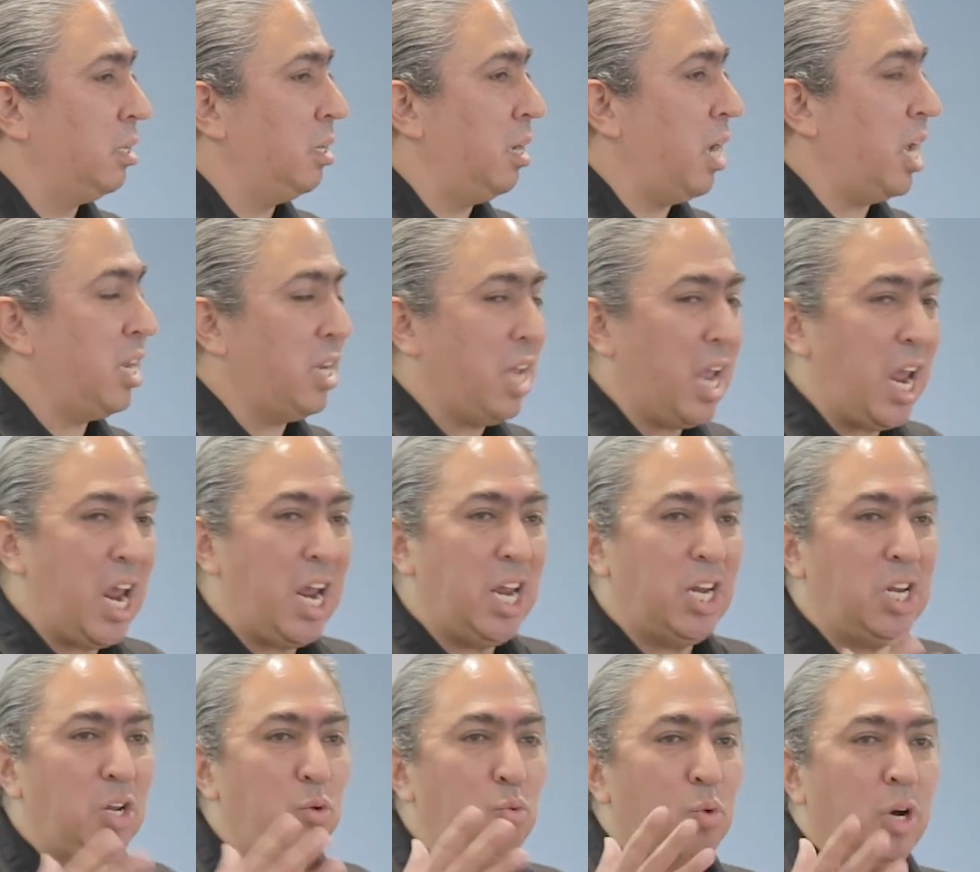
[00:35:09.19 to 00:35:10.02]
And
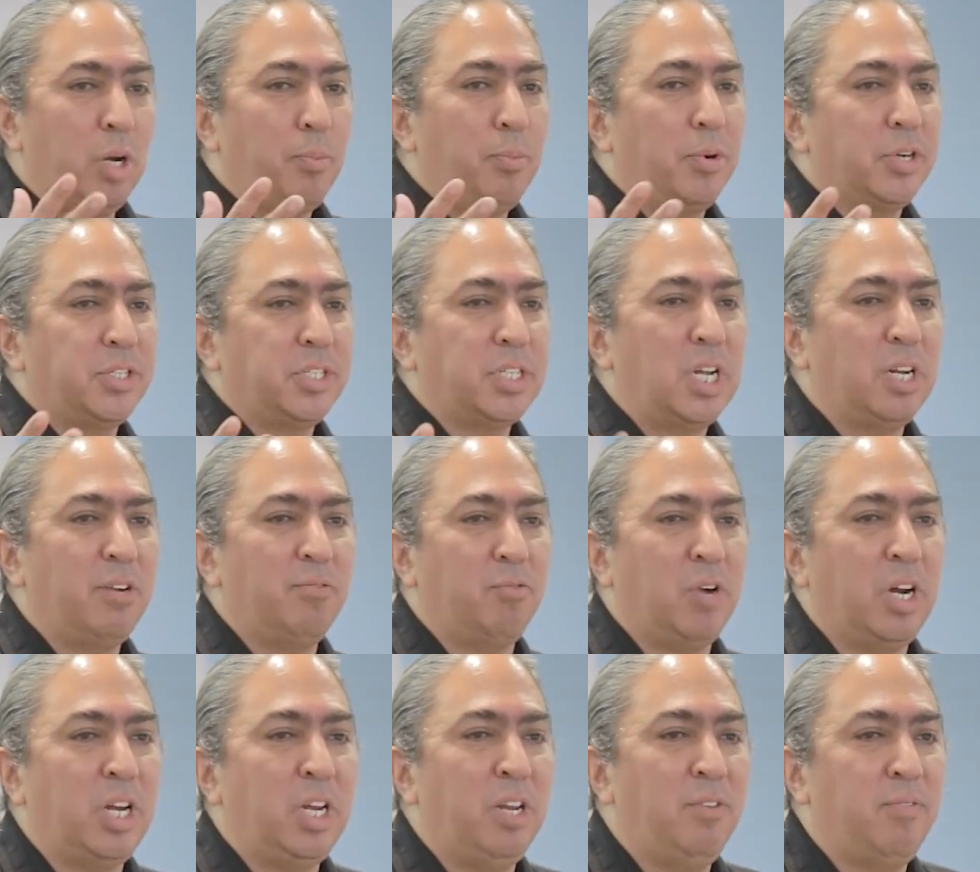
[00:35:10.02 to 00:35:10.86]
81% of
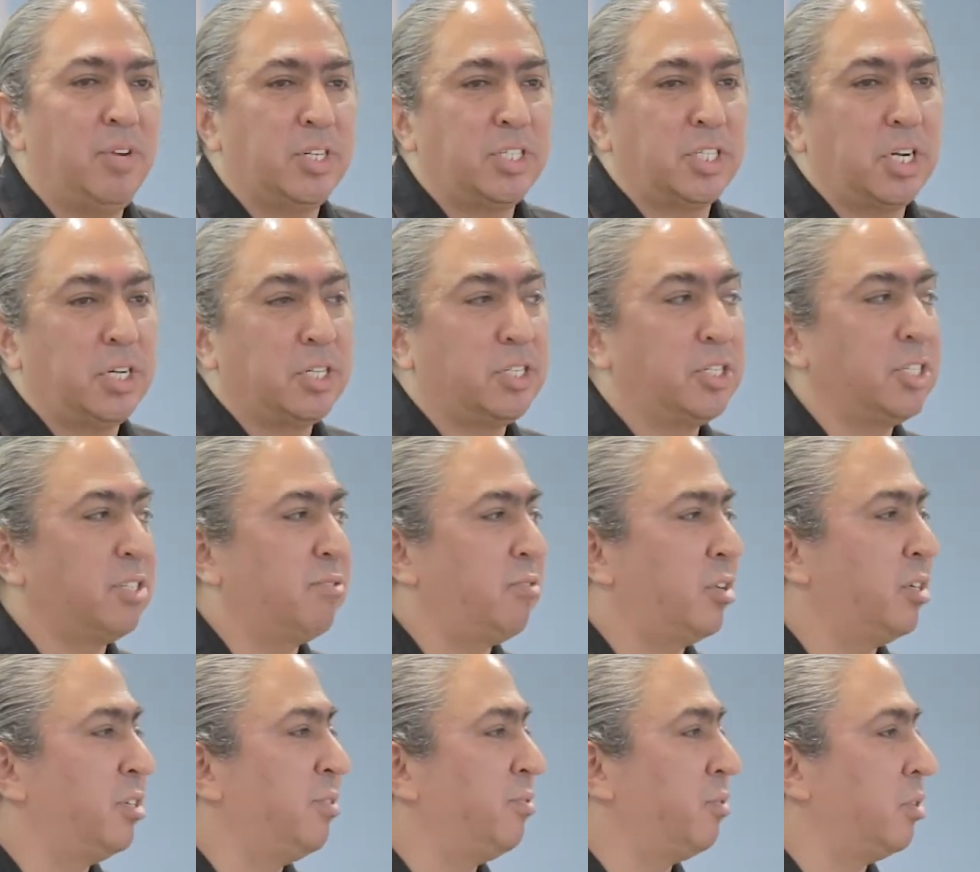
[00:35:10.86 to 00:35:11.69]
white evangelicals
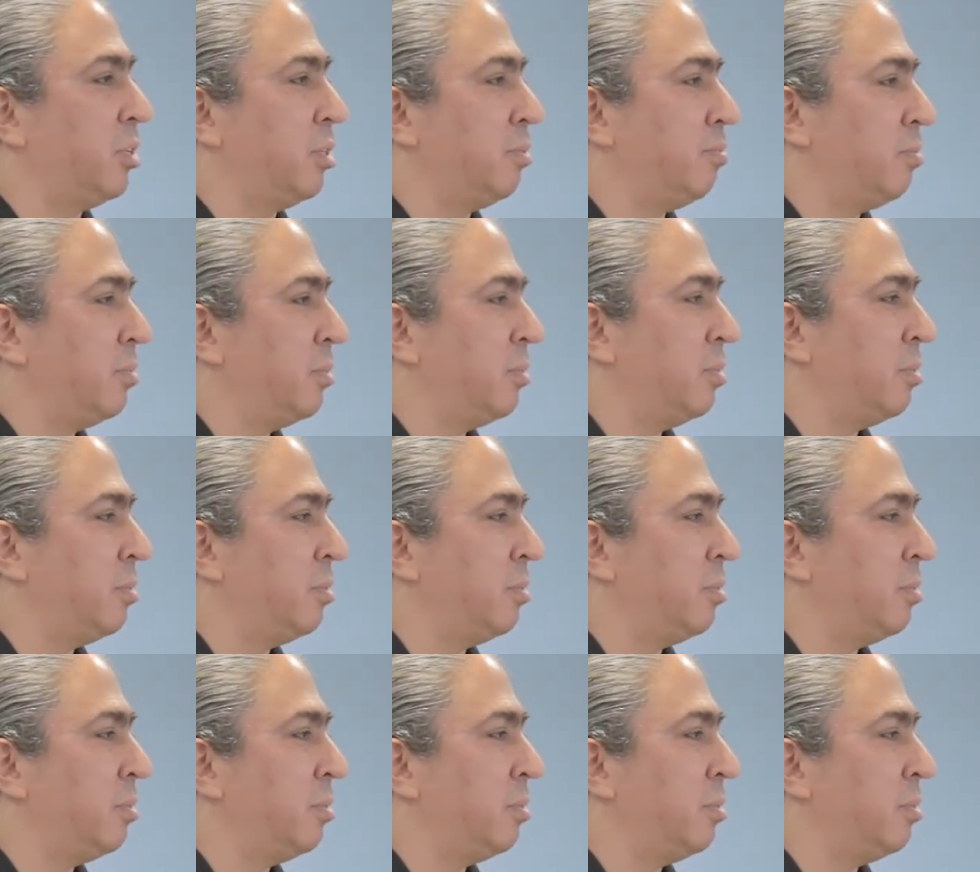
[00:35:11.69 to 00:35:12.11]
voted for him.